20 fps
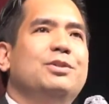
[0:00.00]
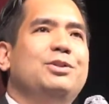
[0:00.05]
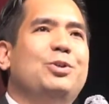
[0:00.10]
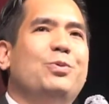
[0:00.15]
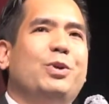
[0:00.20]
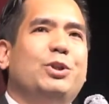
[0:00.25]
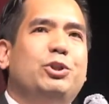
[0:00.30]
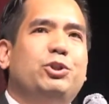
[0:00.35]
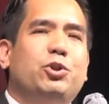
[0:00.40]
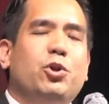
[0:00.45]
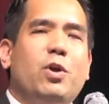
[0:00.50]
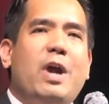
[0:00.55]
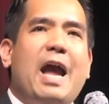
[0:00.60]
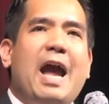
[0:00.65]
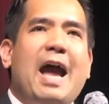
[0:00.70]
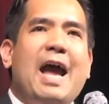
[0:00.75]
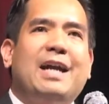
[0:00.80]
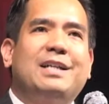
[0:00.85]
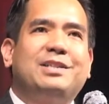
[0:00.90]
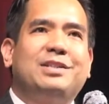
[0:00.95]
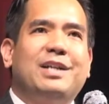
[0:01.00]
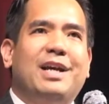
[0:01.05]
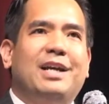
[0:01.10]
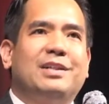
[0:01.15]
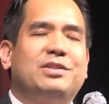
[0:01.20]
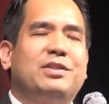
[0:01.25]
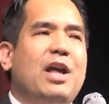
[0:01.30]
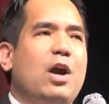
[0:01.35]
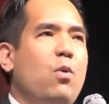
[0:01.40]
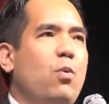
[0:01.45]
to ensure
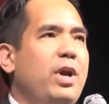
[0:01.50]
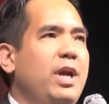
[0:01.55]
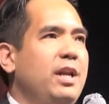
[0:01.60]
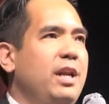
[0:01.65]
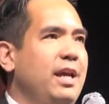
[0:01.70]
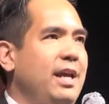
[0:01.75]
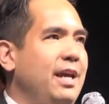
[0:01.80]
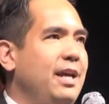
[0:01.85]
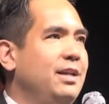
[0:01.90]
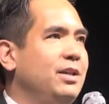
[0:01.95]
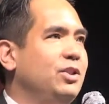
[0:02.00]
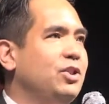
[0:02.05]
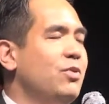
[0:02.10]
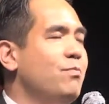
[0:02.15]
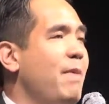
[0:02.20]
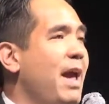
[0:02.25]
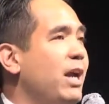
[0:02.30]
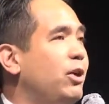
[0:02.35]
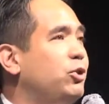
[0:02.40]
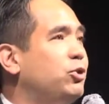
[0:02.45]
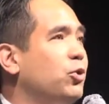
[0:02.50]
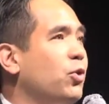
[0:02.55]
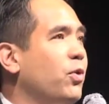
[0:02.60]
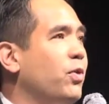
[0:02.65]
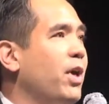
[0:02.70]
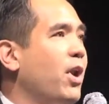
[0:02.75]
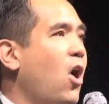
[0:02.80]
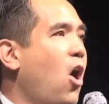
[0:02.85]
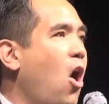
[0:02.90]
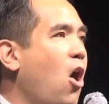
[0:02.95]
access that we need to make
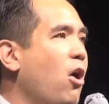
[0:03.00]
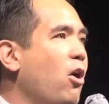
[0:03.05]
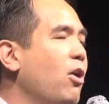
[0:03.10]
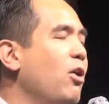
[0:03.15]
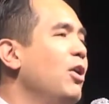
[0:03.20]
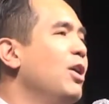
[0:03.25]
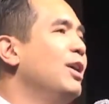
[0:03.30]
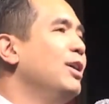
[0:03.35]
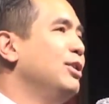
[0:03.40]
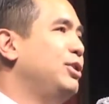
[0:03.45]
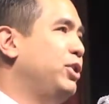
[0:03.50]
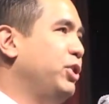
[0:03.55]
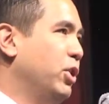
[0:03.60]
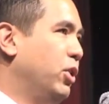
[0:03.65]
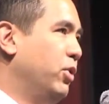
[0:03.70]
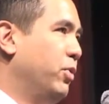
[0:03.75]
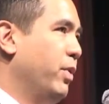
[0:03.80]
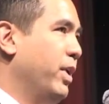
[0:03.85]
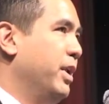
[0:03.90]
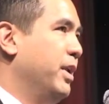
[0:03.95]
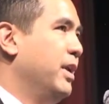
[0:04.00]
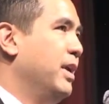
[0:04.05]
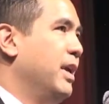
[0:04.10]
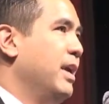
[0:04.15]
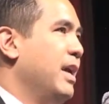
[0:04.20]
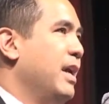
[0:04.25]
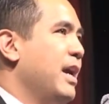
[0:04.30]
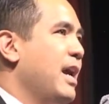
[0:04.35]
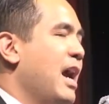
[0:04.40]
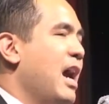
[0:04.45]
sure that our children
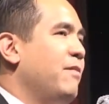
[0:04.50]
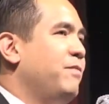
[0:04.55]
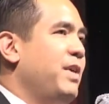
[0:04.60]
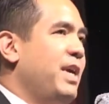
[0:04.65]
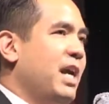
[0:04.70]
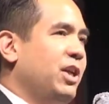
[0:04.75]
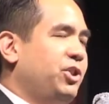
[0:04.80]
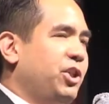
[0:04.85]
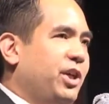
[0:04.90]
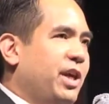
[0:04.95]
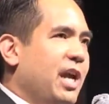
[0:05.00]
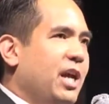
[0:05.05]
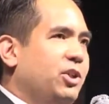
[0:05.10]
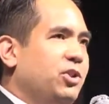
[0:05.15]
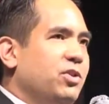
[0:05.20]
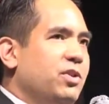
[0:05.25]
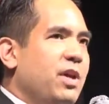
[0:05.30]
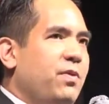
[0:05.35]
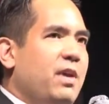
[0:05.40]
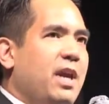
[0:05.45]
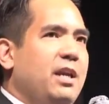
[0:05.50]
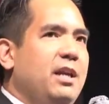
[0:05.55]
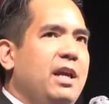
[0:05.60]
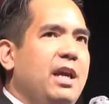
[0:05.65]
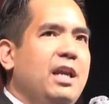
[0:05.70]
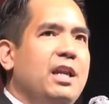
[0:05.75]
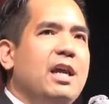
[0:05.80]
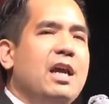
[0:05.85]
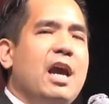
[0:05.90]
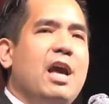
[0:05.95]
have the education that they
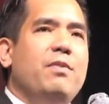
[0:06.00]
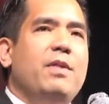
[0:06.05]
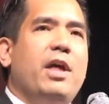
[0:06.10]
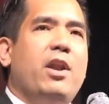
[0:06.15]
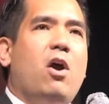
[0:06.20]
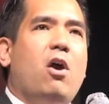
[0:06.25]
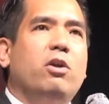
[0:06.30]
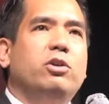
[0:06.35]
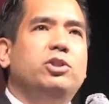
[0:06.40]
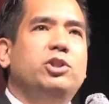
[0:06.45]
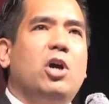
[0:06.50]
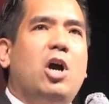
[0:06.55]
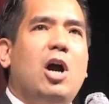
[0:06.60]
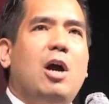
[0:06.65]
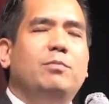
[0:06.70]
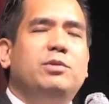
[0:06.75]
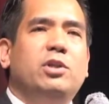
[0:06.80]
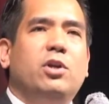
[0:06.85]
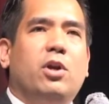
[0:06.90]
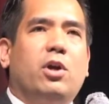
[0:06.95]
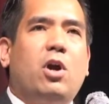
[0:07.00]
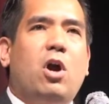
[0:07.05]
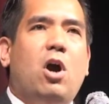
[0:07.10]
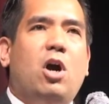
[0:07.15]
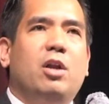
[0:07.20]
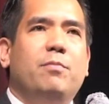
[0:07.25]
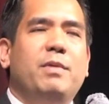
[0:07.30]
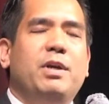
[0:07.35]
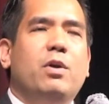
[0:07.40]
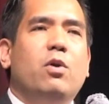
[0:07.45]
need and that our jobs and our
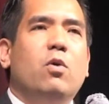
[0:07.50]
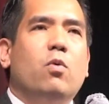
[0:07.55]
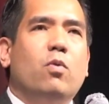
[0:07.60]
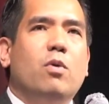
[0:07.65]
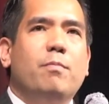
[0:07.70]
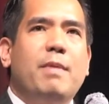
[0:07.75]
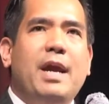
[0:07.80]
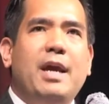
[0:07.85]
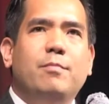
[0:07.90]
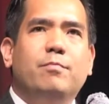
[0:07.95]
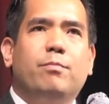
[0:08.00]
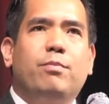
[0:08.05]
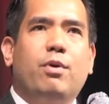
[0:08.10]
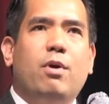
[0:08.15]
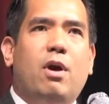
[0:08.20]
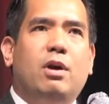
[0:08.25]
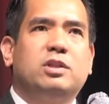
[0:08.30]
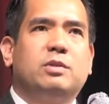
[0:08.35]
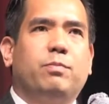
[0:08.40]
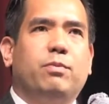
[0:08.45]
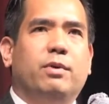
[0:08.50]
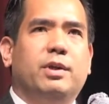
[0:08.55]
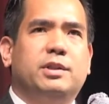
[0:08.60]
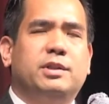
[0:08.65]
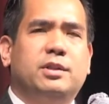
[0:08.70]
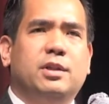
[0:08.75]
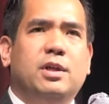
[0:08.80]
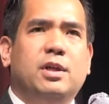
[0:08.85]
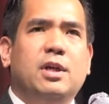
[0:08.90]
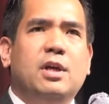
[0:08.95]
economy remain
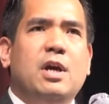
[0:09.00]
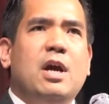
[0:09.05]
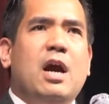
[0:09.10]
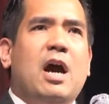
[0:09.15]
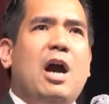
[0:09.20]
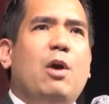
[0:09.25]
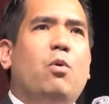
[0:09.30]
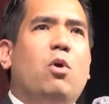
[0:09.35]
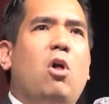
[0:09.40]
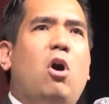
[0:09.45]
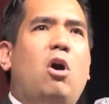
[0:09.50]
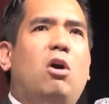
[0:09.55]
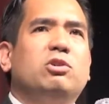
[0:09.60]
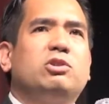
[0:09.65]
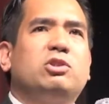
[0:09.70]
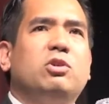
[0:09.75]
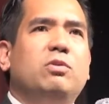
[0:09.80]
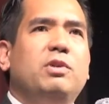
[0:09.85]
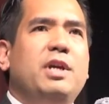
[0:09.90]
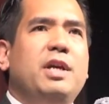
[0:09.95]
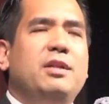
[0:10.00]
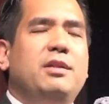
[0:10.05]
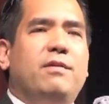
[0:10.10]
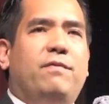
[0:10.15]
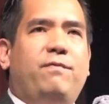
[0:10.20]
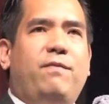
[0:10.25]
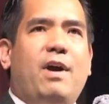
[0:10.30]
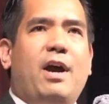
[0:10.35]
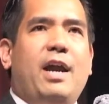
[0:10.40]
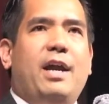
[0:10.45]
prosperous. I will also lead
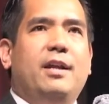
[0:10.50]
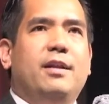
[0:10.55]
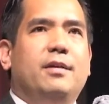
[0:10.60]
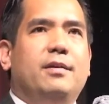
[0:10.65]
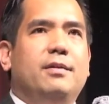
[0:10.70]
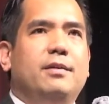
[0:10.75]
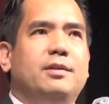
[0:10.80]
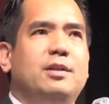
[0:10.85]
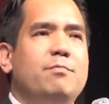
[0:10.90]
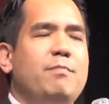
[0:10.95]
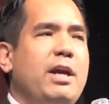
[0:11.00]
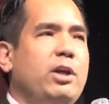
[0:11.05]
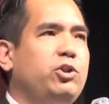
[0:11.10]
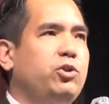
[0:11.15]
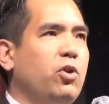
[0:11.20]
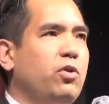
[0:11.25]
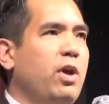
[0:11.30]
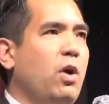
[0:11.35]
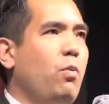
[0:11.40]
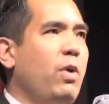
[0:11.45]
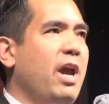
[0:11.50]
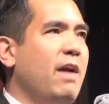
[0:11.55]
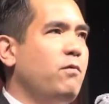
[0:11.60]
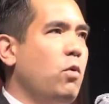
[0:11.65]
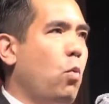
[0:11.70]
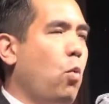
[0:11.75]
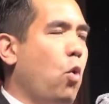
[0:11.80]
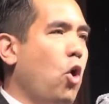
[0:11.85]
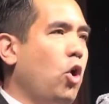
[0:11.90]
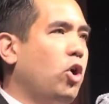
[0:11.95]
the fight to make sure that we
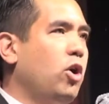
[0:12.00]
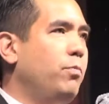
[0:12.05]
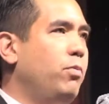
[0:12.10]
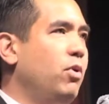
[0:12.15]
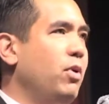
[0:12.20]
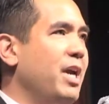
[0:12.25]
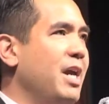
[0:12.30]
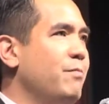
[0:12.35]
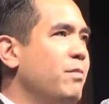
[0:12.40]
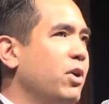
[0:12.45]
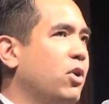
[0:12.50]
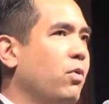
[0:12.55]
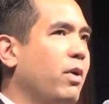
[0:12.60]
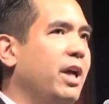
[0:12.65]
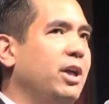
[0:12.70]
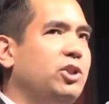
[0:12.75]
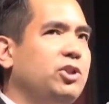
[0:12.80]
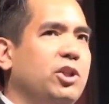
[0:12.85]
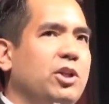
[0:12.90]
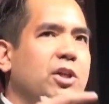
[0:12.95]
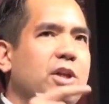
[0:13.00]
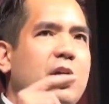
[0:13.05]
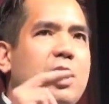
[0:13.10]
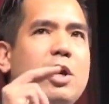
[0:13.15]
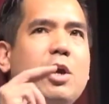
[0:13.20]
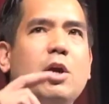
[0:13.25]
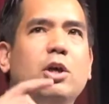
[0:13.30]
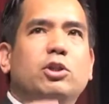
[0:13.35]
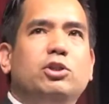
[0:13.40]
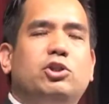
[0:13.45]
have a workable
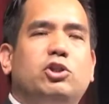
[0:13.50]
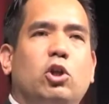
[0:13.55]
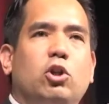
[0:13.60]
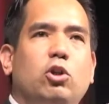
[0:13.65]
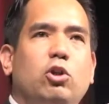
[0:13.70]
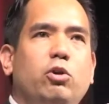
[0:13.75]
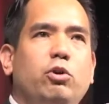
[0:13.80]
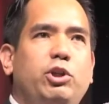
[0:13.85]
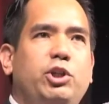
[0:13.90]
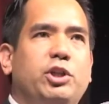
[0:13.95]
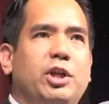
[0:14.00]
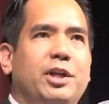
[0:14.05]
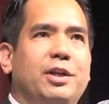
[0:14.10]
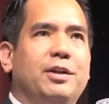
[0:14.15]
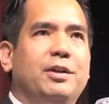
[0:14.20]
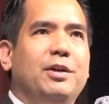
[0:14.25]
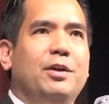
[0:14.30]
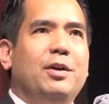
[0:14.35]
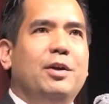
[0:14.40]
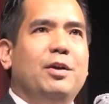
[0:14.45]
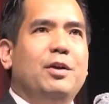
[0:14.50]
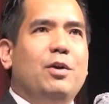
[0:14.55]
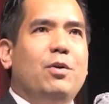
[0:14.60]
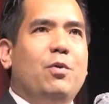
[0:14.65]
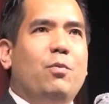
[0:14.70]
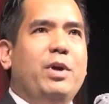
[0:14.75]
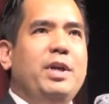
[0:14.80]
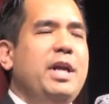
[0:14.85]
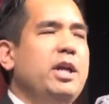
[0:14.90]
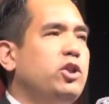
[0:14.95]
immigration solution.
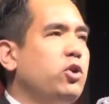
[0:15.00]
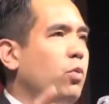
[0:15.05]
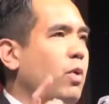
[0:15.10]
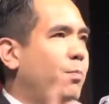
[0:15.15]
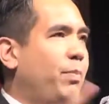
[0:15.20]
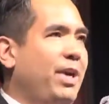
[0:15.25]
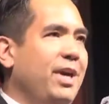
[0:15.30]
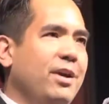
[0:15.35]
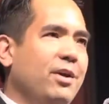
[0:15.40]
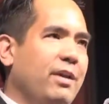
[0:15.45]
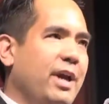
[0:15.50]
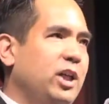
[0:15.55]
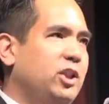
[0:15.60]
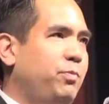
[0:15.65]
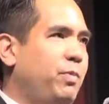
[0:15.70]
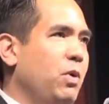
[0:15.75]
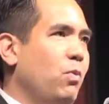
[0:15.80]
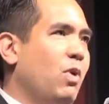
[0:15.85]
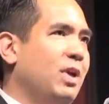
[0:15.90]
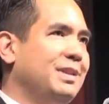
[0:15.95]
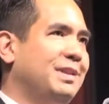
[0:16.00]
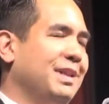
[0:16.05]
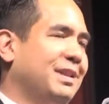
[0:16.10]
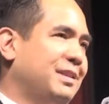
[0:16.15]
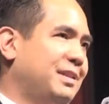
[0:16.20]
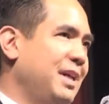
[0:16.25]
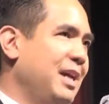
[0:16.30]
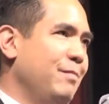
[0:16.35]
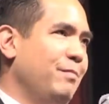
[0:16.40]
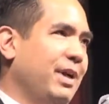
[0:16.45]
We need to repeal HB
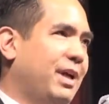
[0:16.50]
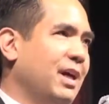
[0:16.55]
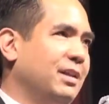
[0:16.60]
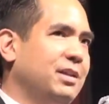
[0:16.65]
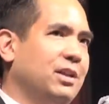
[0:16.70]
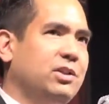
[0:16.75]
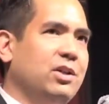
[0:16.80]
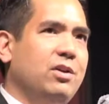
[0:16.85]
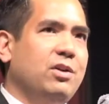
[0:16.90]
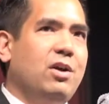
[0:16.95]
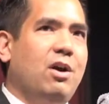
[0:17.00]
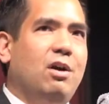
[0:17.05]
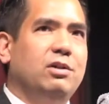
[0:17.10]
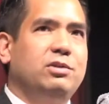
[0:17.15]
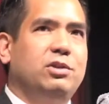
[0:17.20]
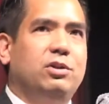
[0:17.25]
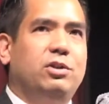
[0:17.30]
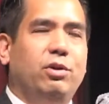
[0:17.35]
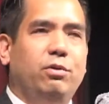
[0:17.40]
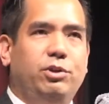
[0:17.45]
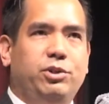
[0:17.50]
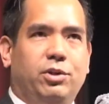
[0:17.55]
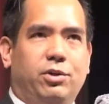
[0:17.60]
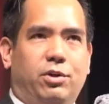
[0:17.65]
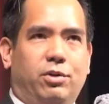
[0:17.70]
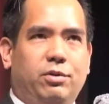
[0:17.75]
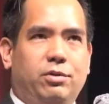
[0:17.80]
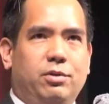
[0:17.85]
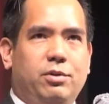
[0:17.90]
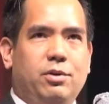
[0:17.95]
116 because it's
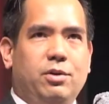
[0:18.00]
unconstitutional.